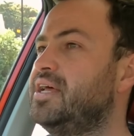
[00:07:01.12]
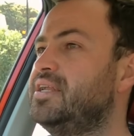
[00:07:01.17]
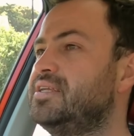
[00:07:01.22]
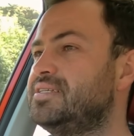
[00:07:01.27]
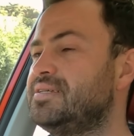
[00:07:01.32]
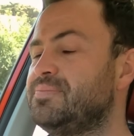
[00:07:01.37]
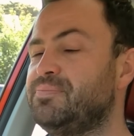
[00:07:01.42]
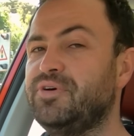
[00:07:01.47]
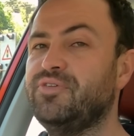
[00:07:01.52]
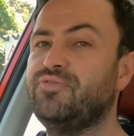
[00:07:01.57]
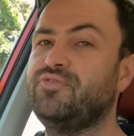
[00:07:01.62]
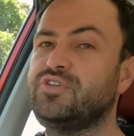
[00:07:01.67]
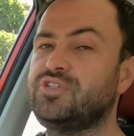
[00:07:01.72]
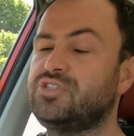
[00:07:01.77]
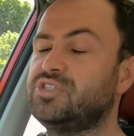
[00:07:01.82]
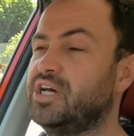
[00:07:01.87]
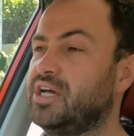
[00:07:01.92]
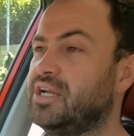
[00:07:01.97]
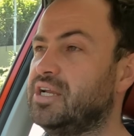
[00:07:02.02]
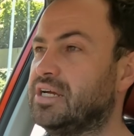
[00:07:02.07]
it's a bit
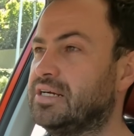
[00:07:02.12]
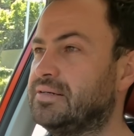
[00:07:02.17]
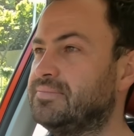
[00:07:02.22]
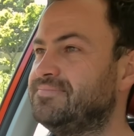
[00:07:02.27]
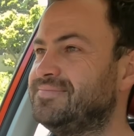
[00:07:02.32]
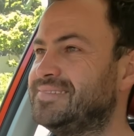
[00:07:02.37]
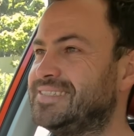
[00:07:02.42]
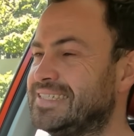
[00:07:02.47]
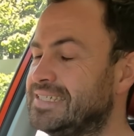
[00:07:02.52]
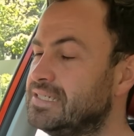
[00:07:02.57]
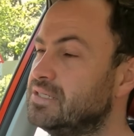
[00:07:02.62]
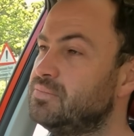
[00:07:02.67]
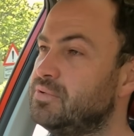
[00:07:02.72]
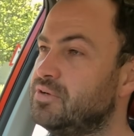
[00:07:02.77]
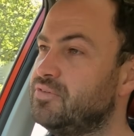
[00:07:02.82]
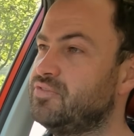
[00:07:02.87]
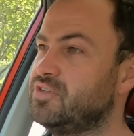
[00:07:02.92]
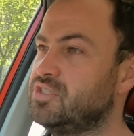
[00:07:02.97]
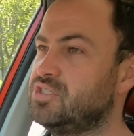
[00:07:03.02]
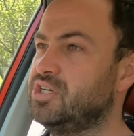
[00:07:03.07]
frustrating. It's a little
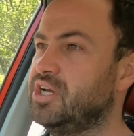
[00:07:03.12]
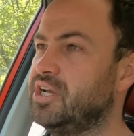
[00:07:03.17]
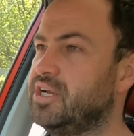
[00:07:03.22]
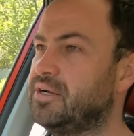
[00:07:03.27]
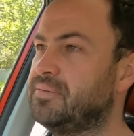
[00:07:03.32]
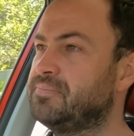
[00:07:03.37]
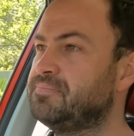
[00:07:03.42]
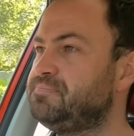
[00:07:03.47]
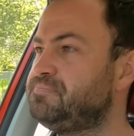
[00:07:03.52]
bit frustrating.